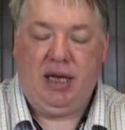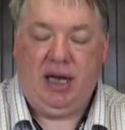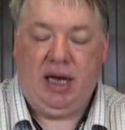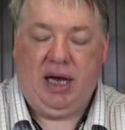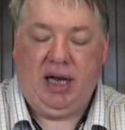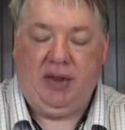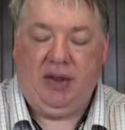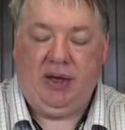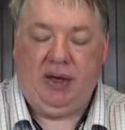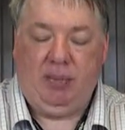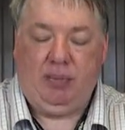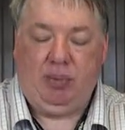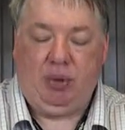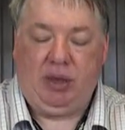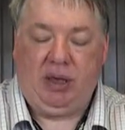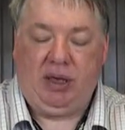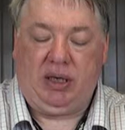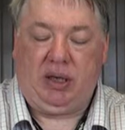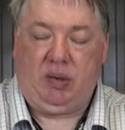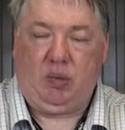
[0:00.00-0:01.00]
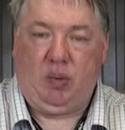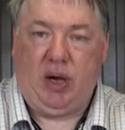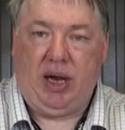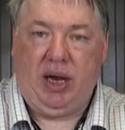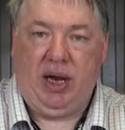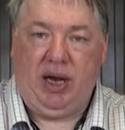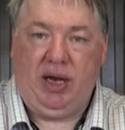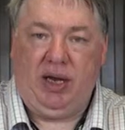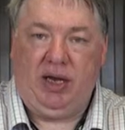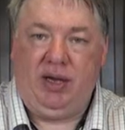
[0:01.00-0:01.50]
And then you put a little
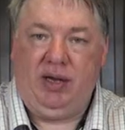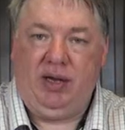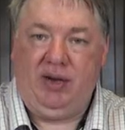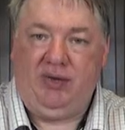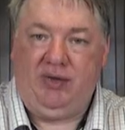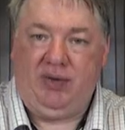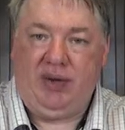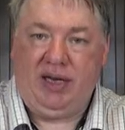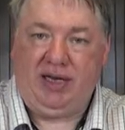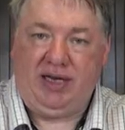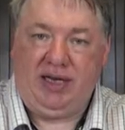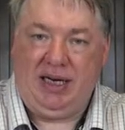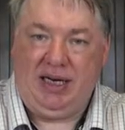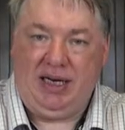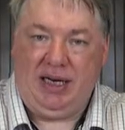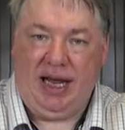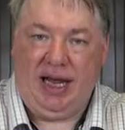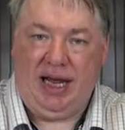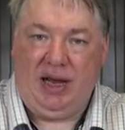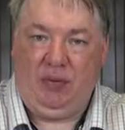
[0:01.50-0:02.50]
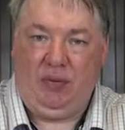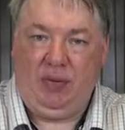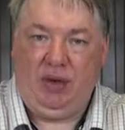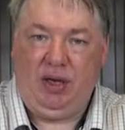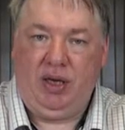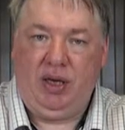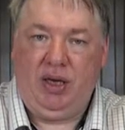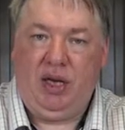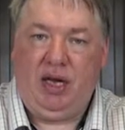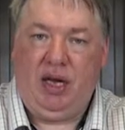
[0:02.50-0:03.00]
wire facing down,
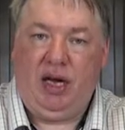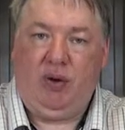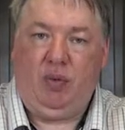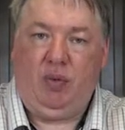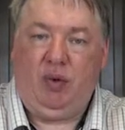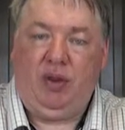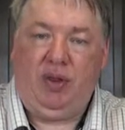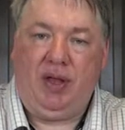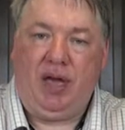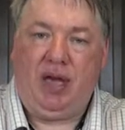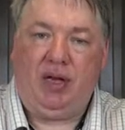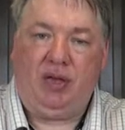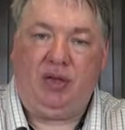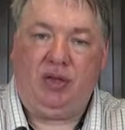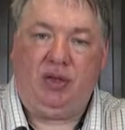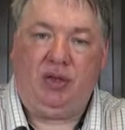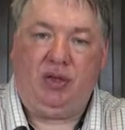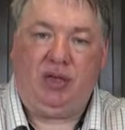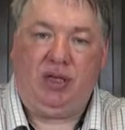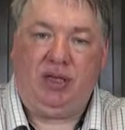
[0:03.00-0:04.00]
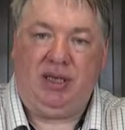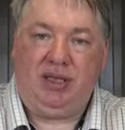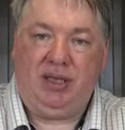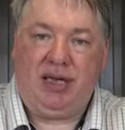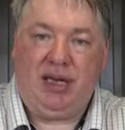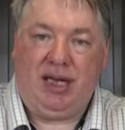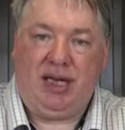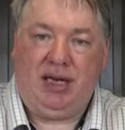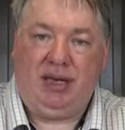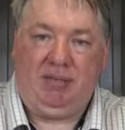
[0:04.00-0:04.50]
and what that does is
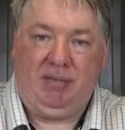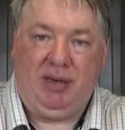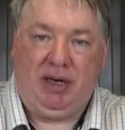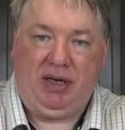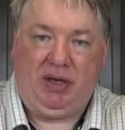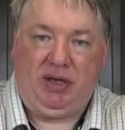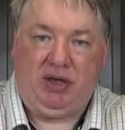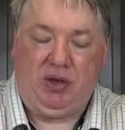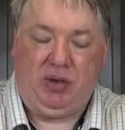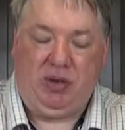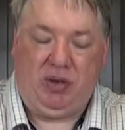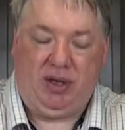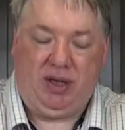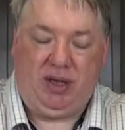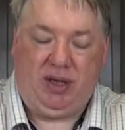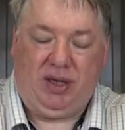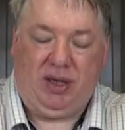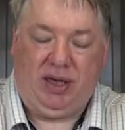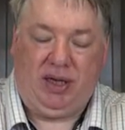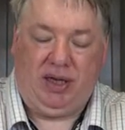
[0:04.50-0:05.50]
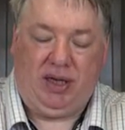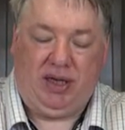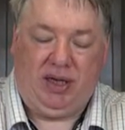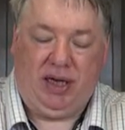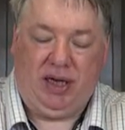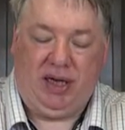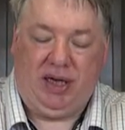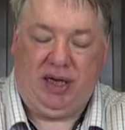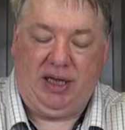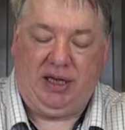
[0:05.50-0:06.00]
that it makes sure that
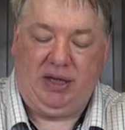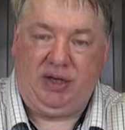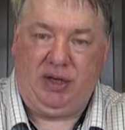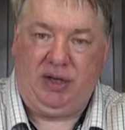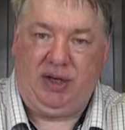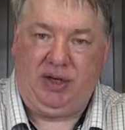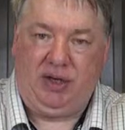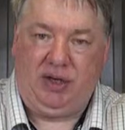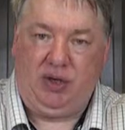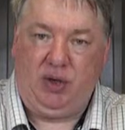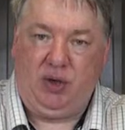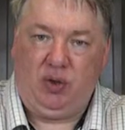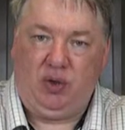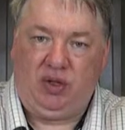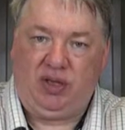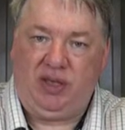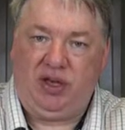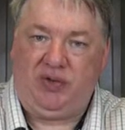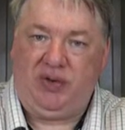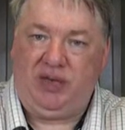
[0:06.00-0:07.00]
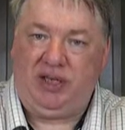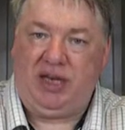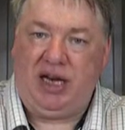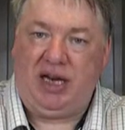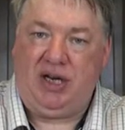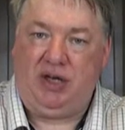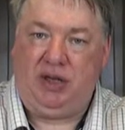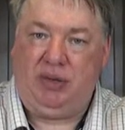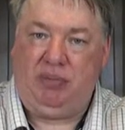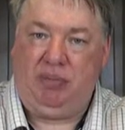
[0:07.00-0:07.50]
there's no surface
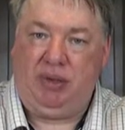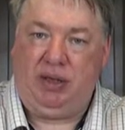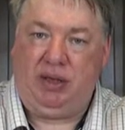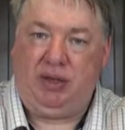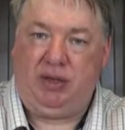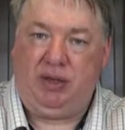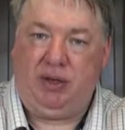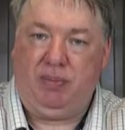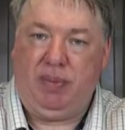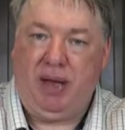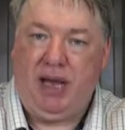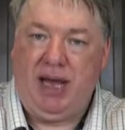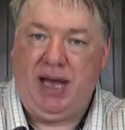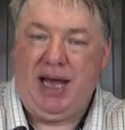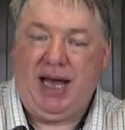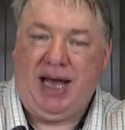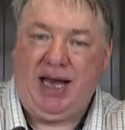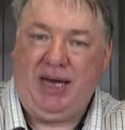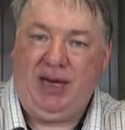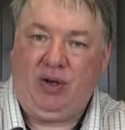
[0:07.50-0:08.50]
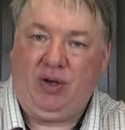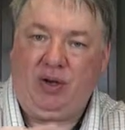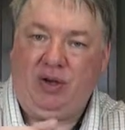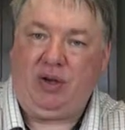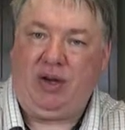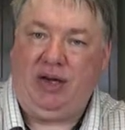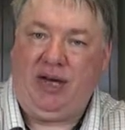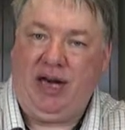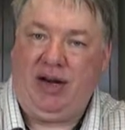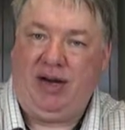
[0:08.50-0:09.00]
tension builds up, and it
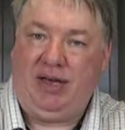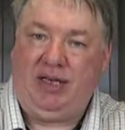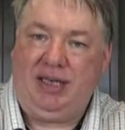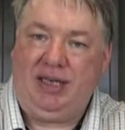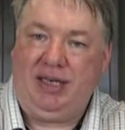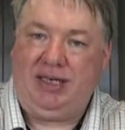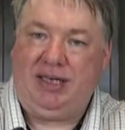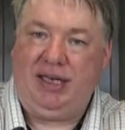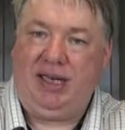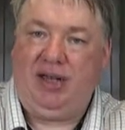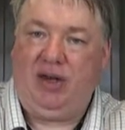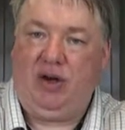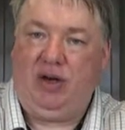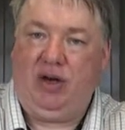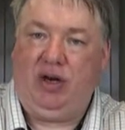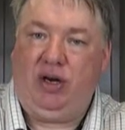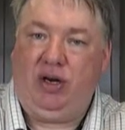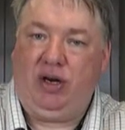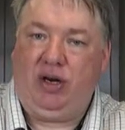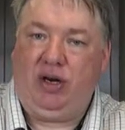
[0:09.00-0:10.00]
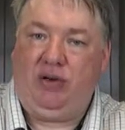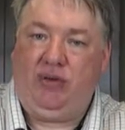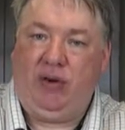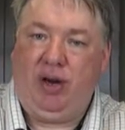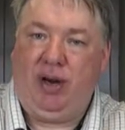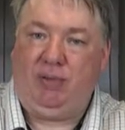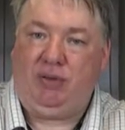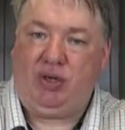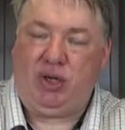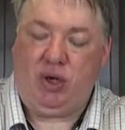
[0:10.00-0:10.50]
also guarantees that
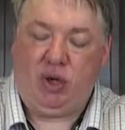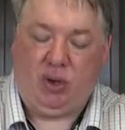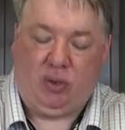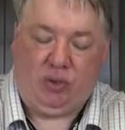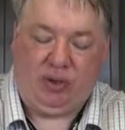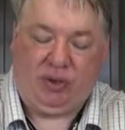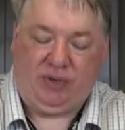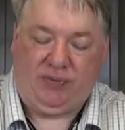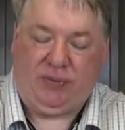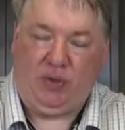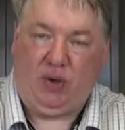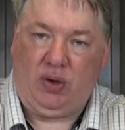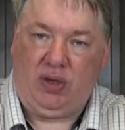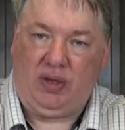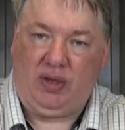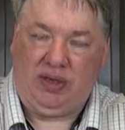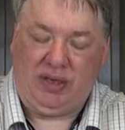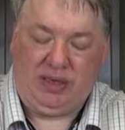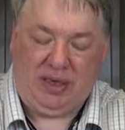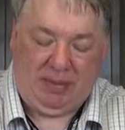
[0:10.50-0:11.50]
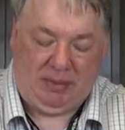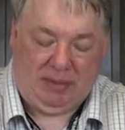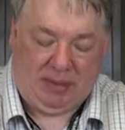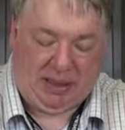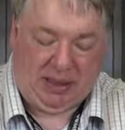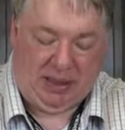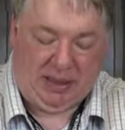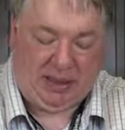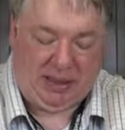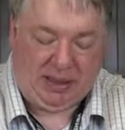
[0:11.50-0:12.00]
drips always fall in the same
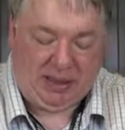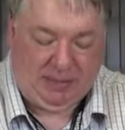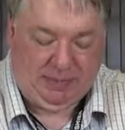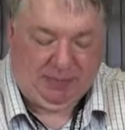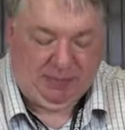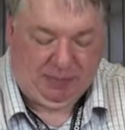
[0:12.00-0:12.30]
place.